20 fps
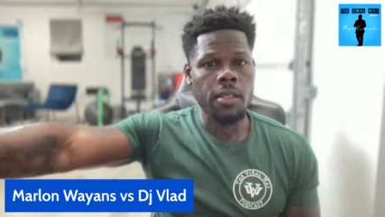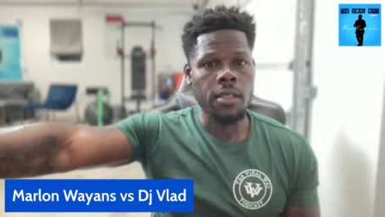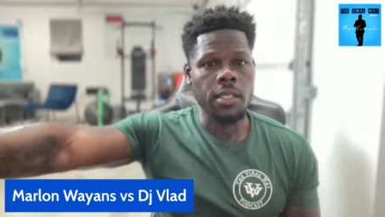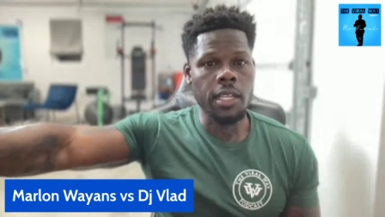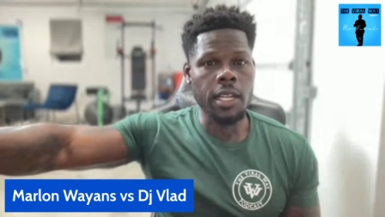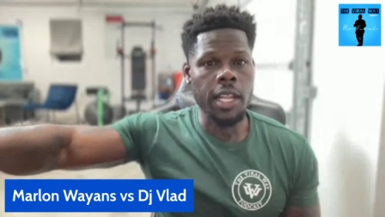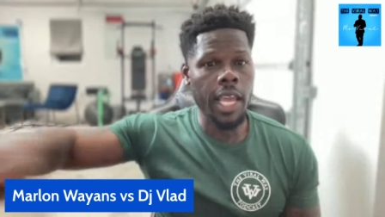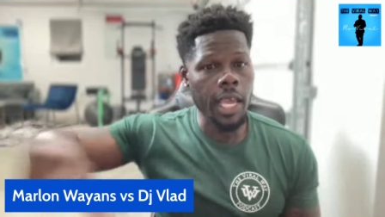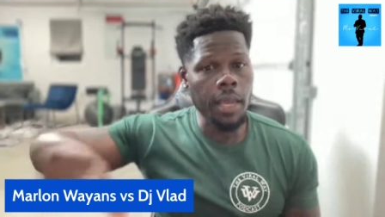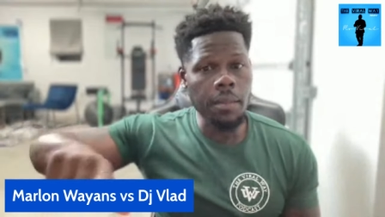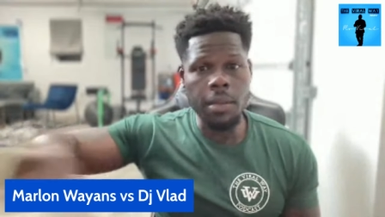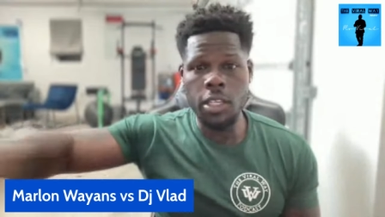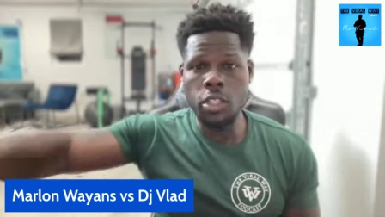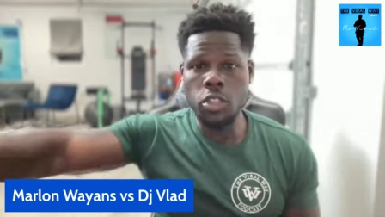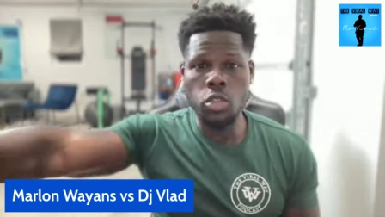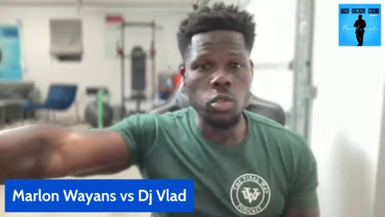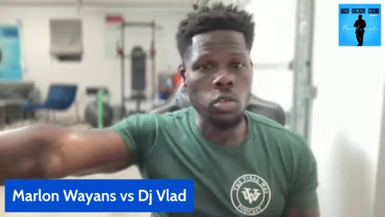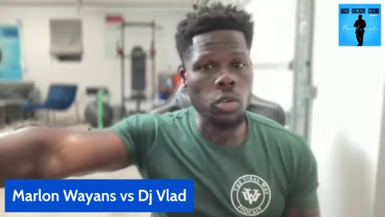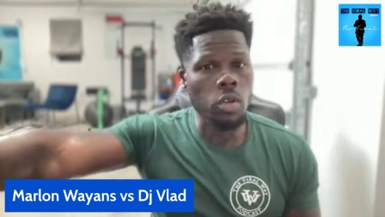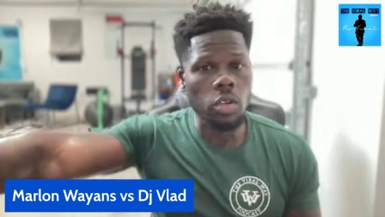The name gets
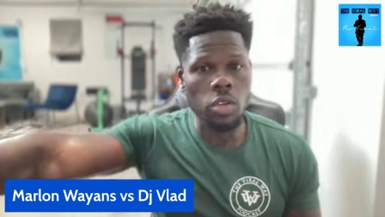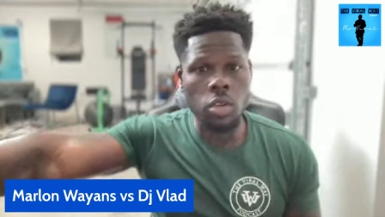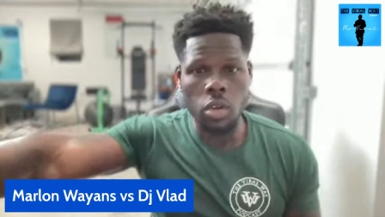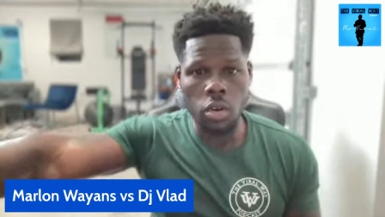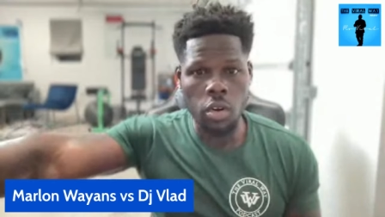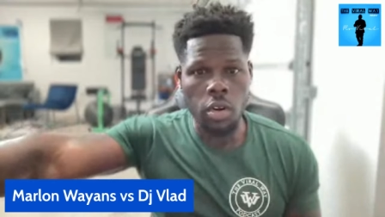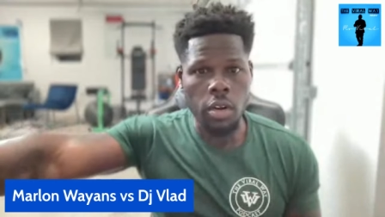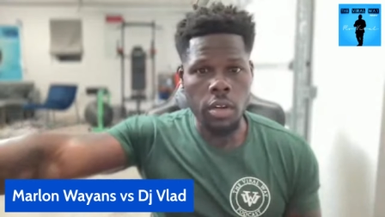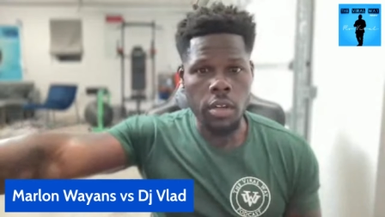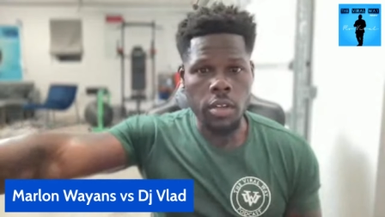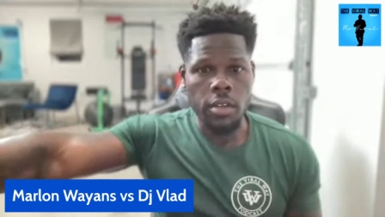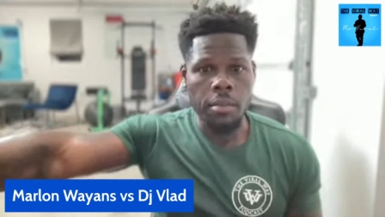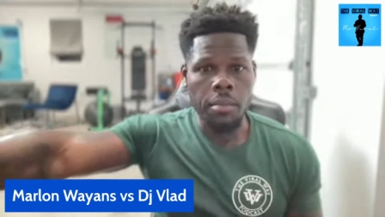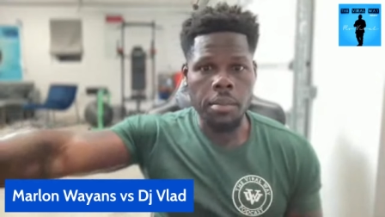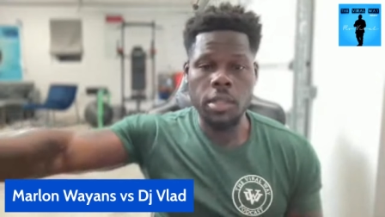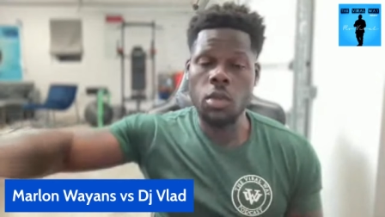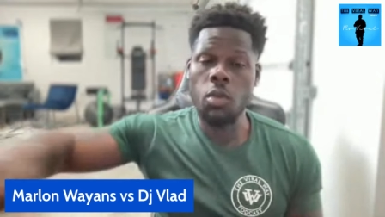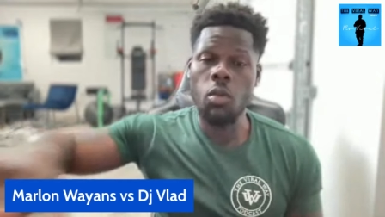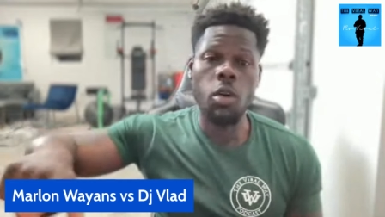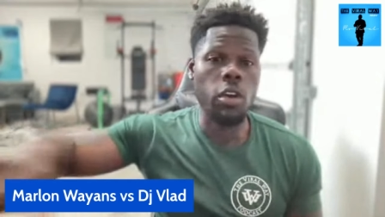you through the door,
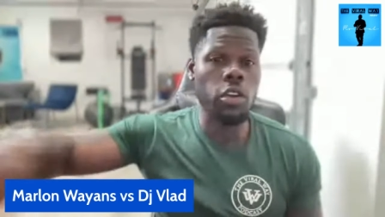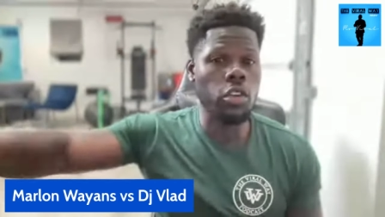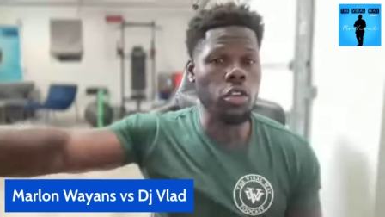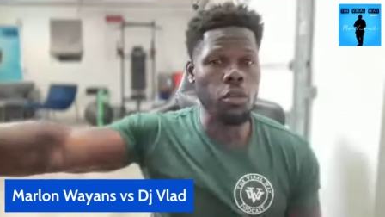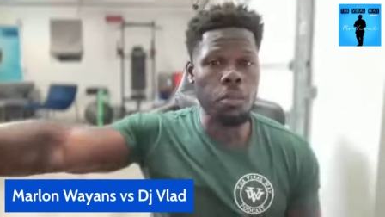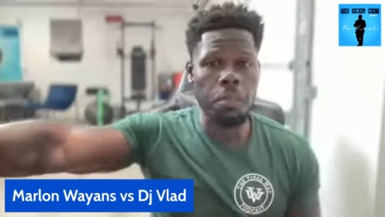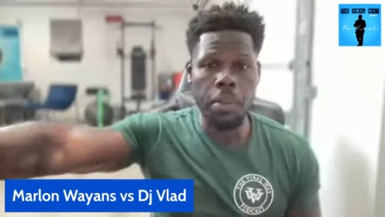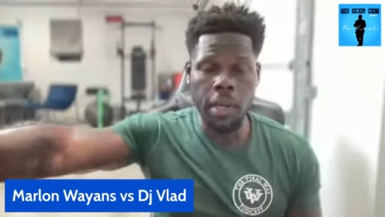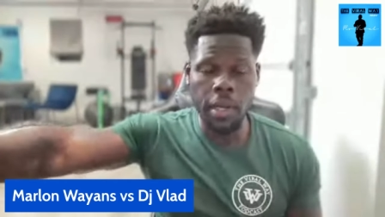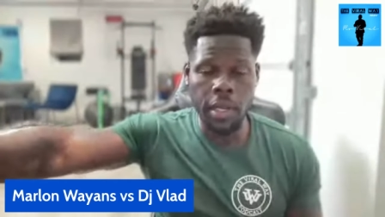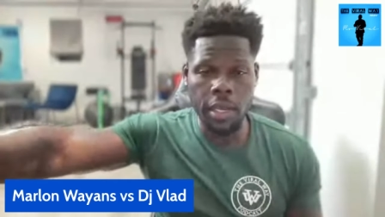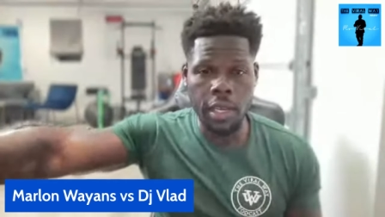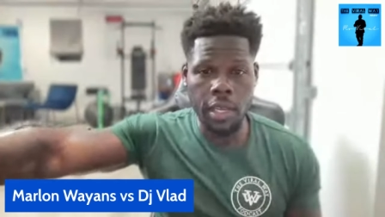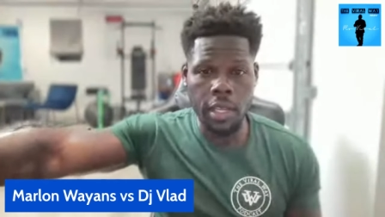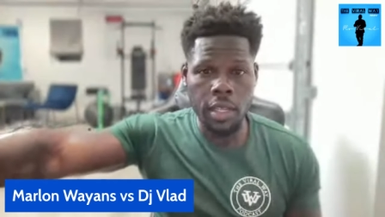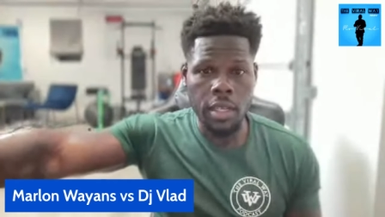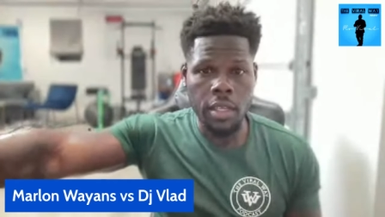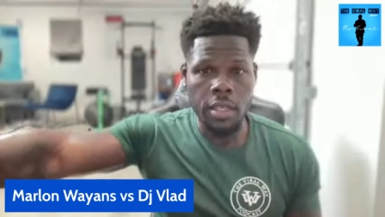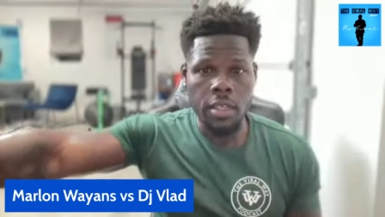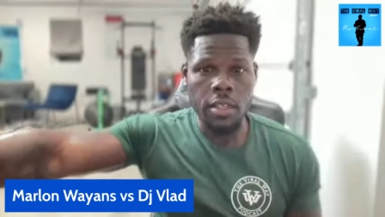but the work you put
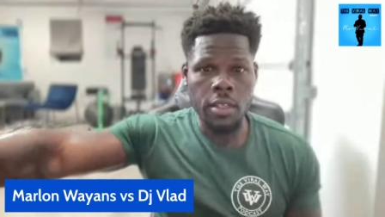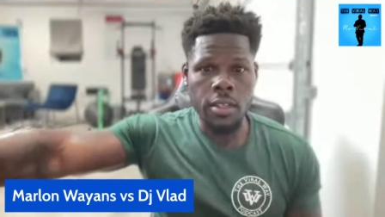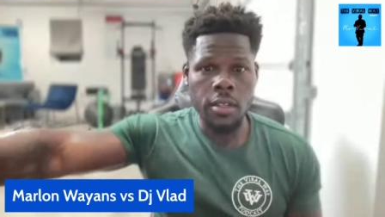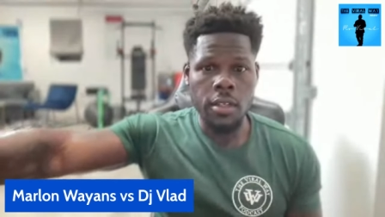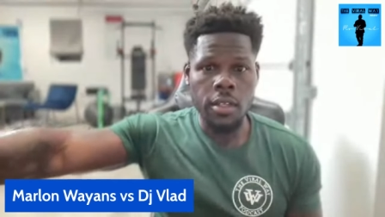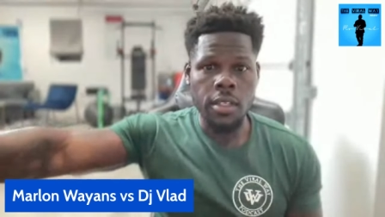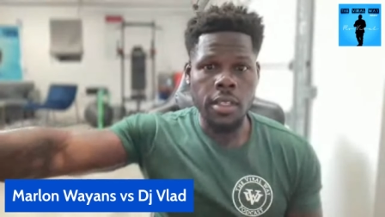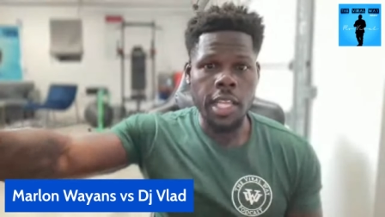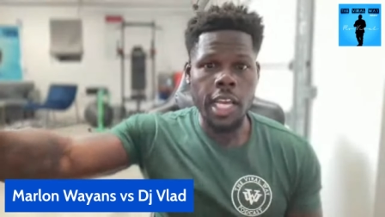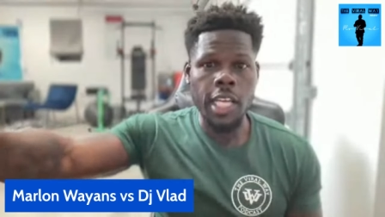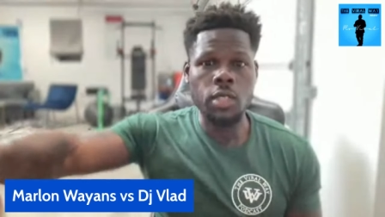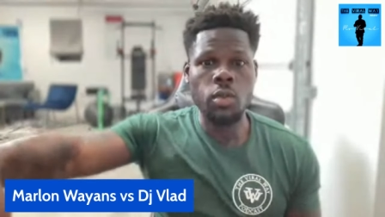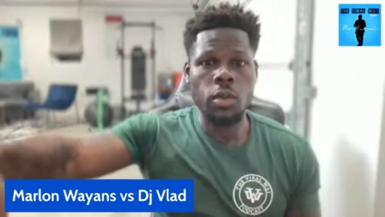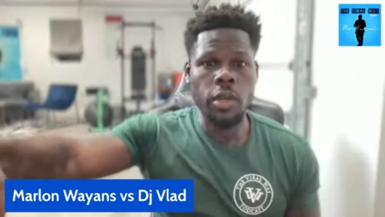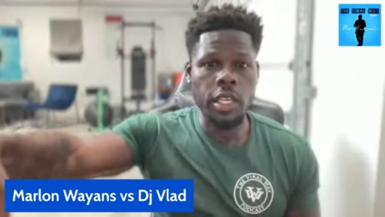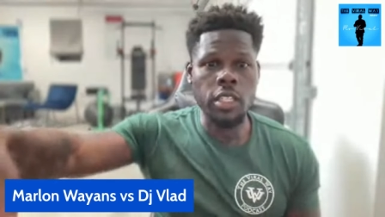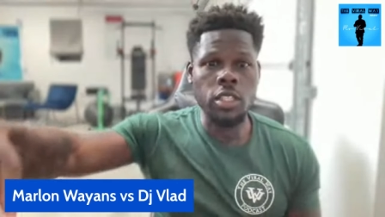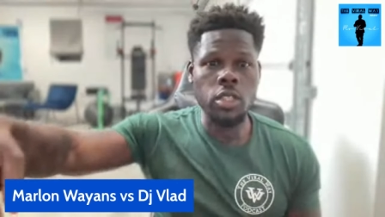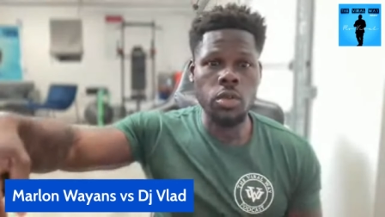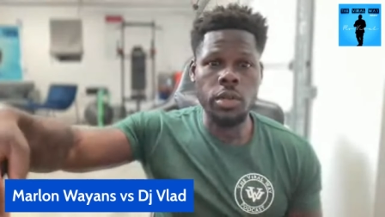in, that's what
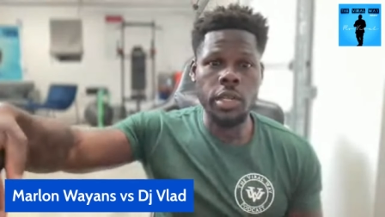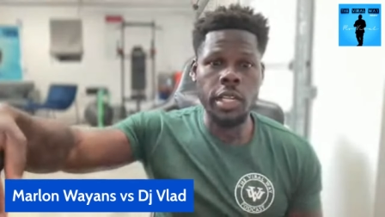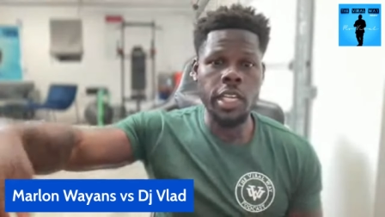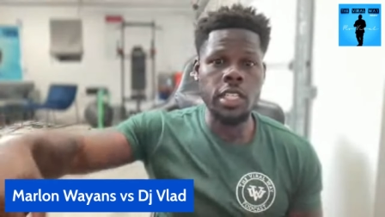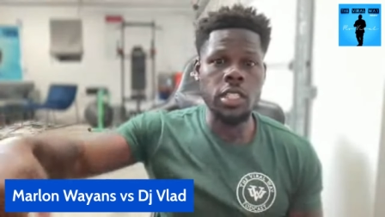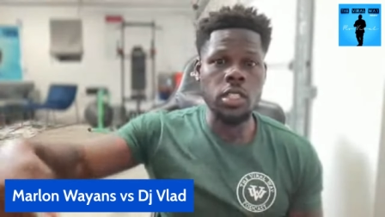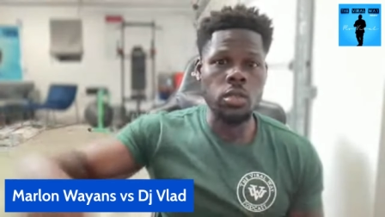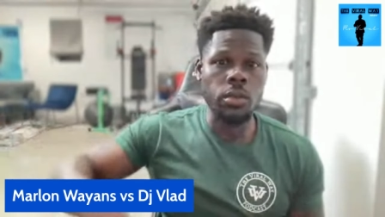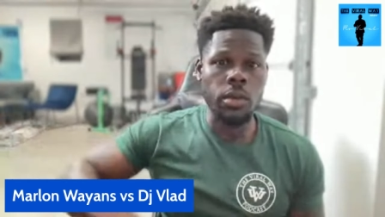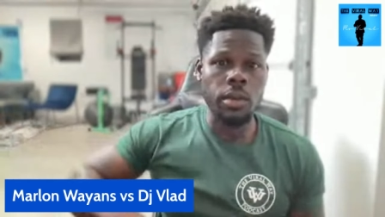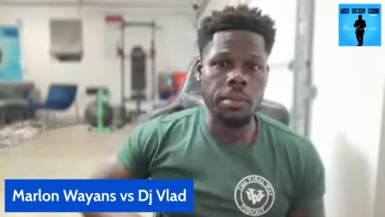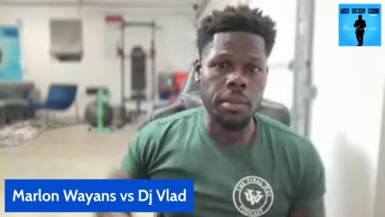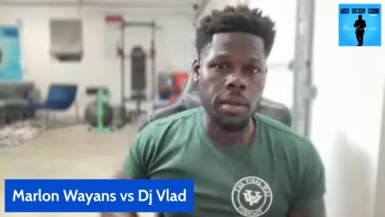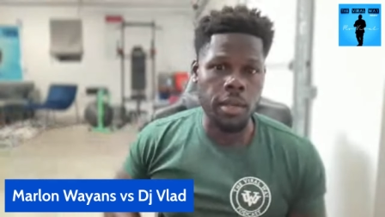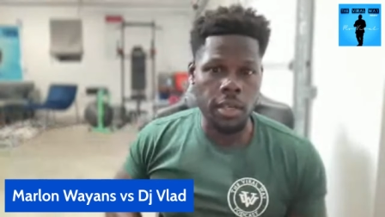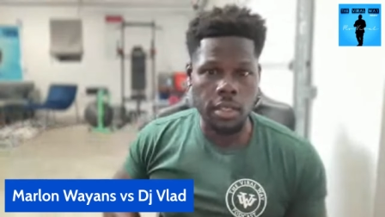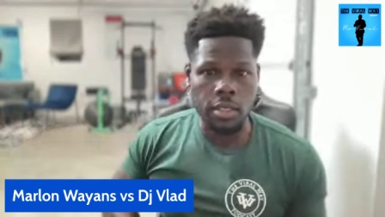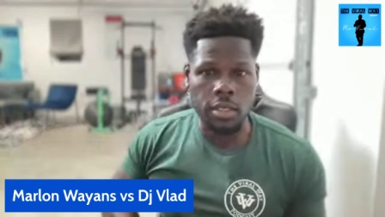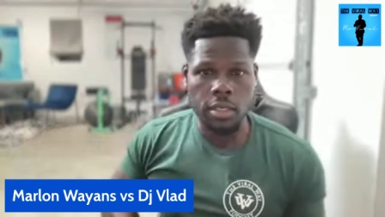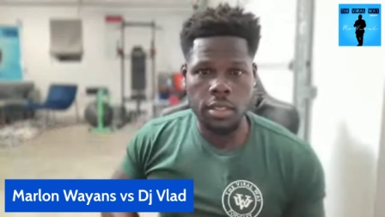gets you in the history
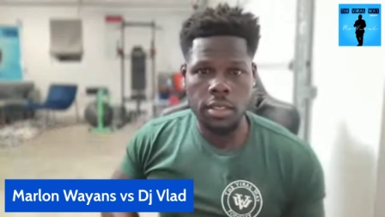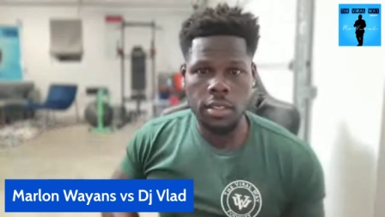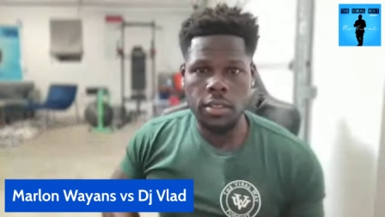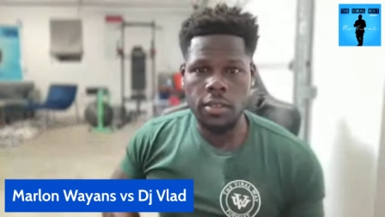books.